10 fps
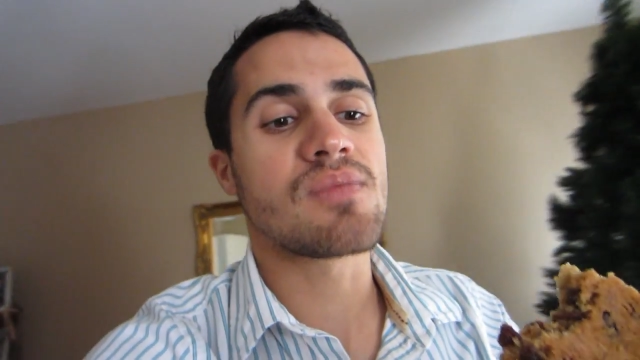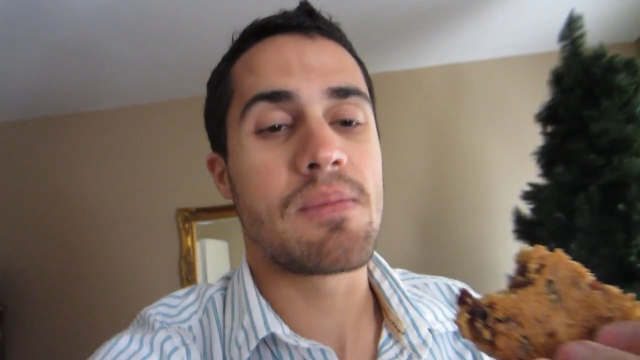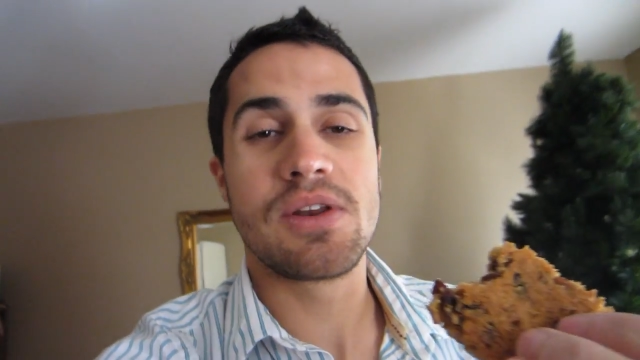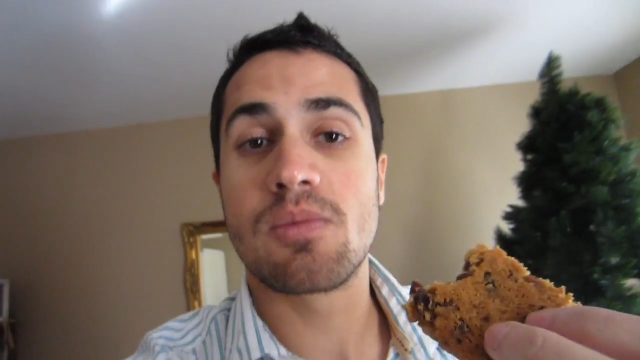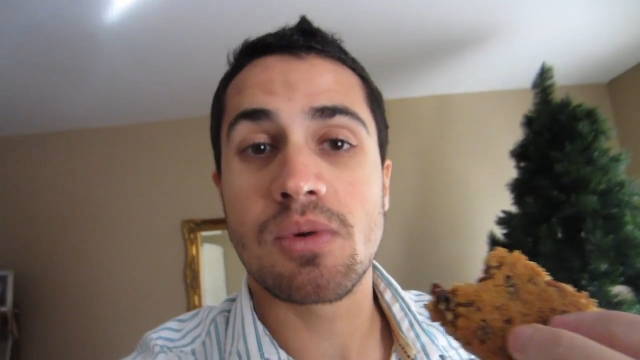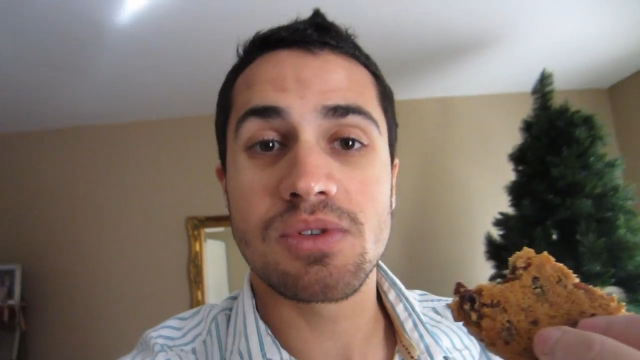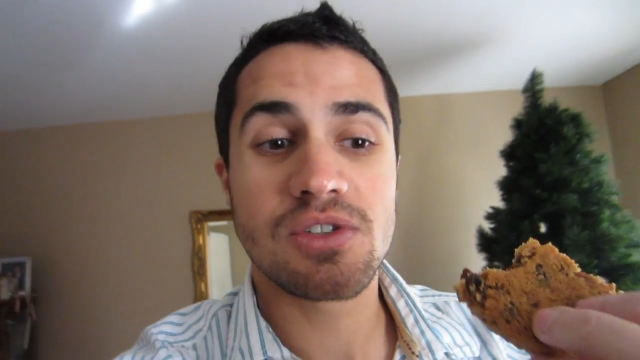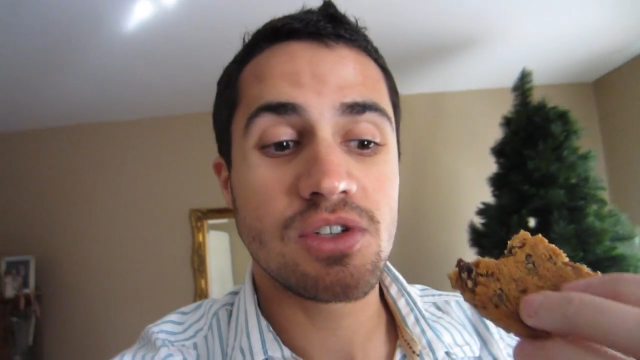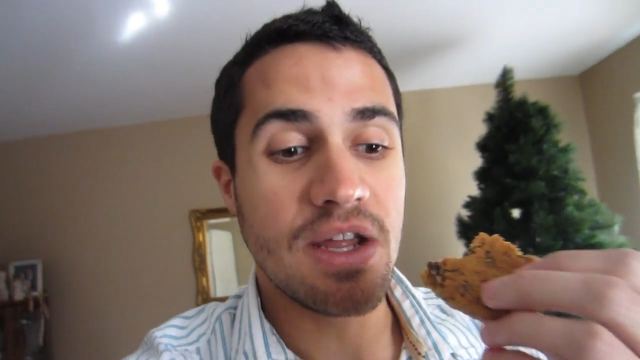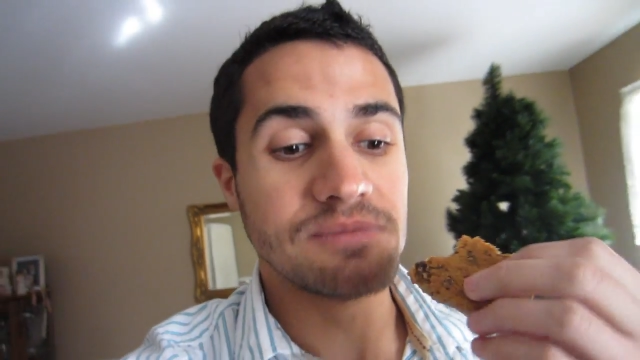I mean, no
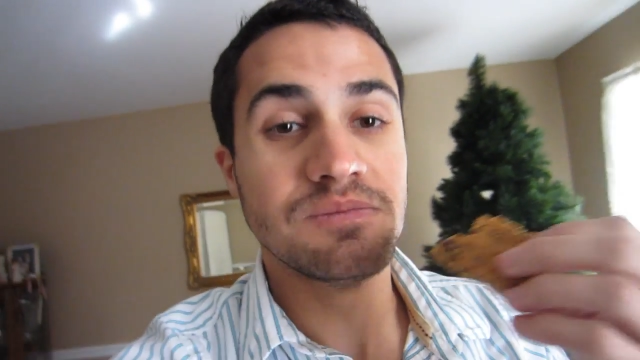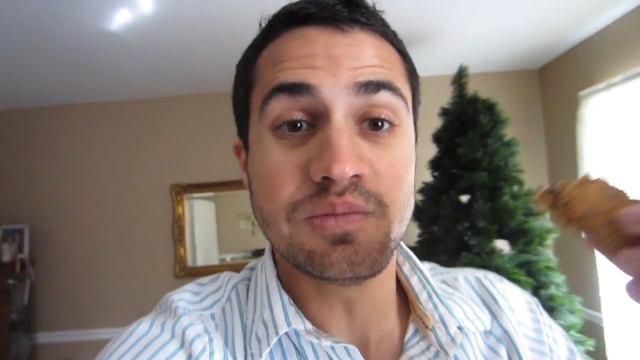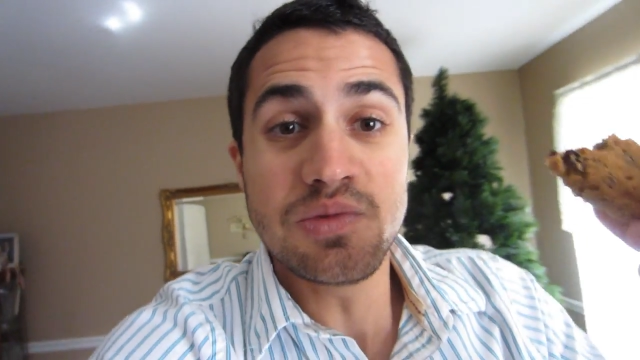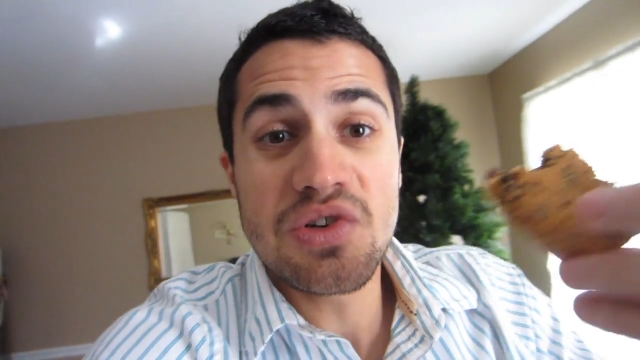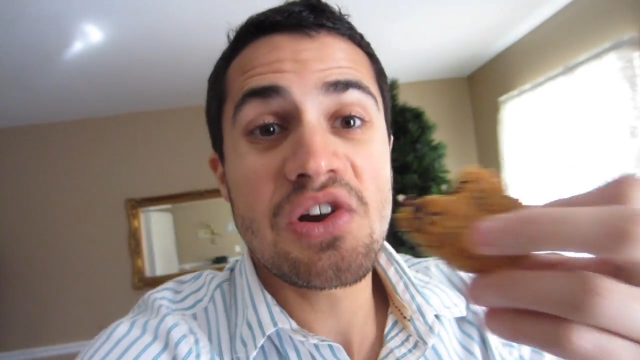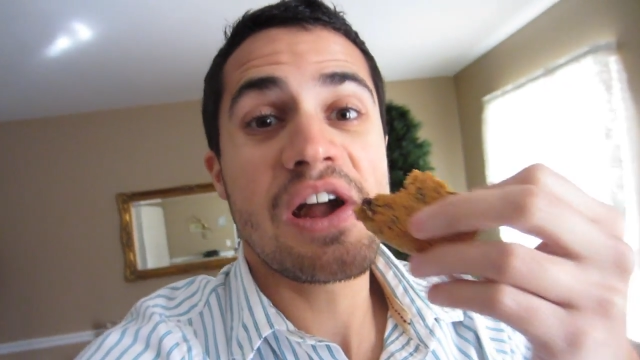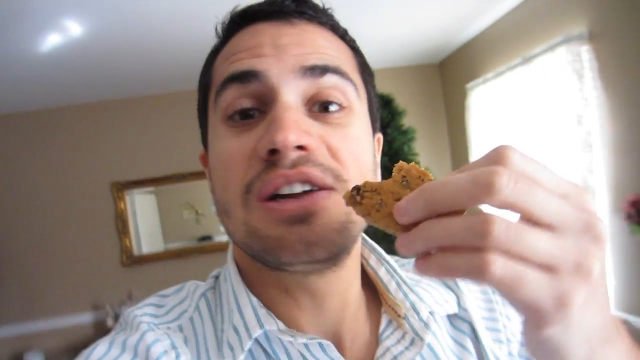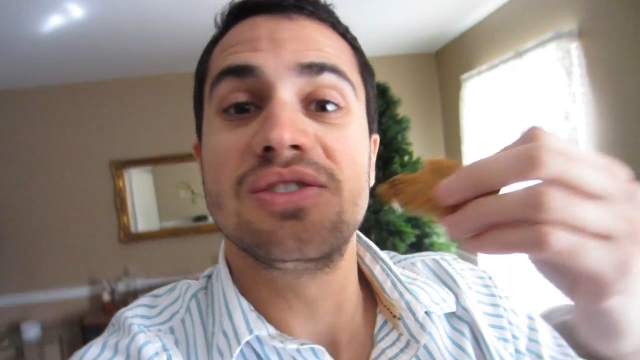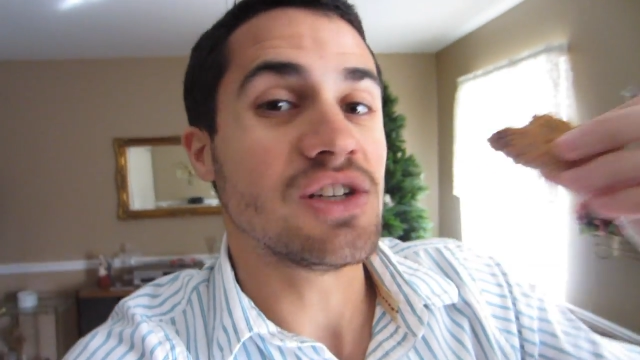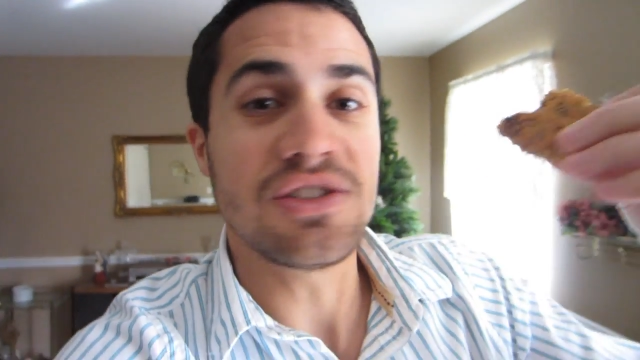frozen cookie.
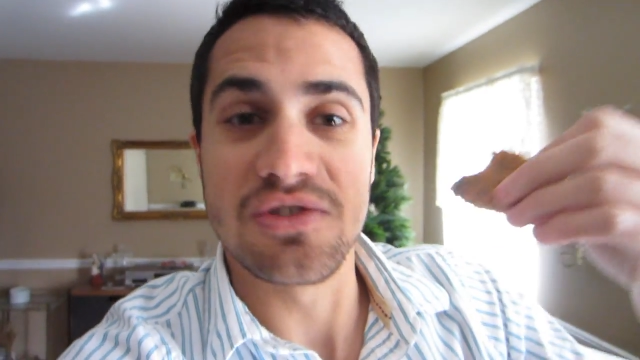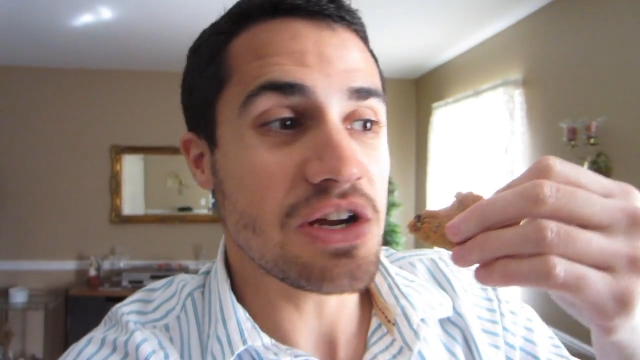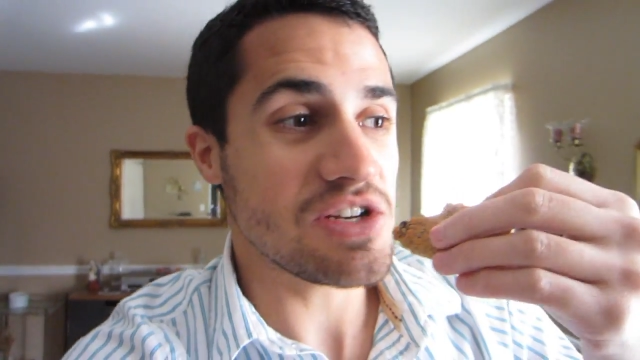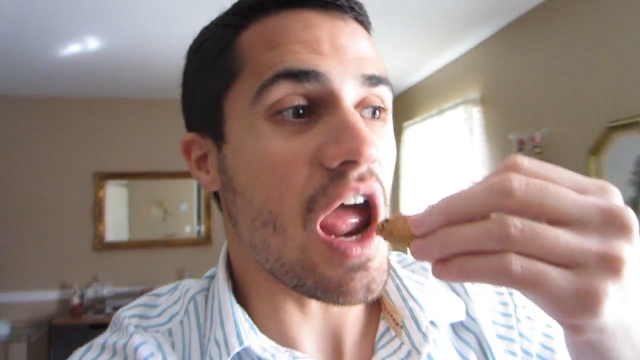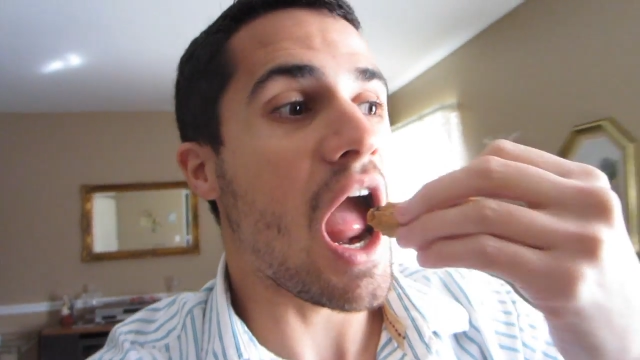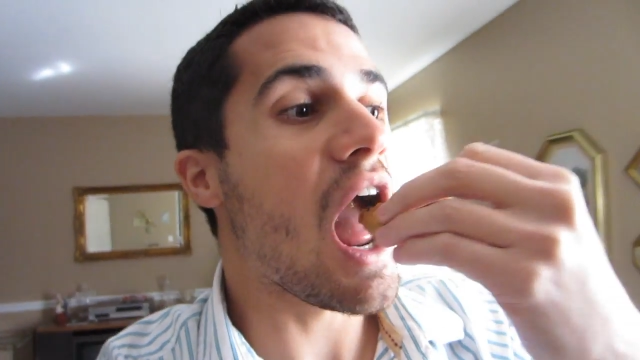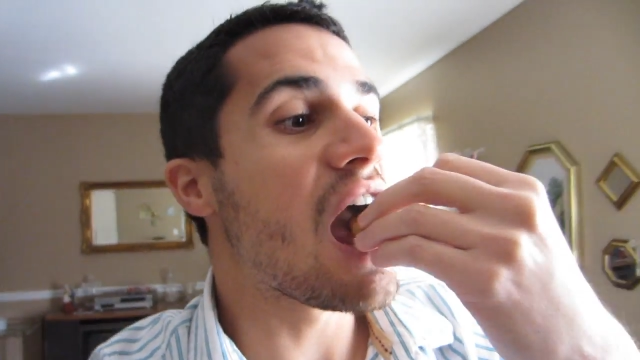Yeah, today's a great day.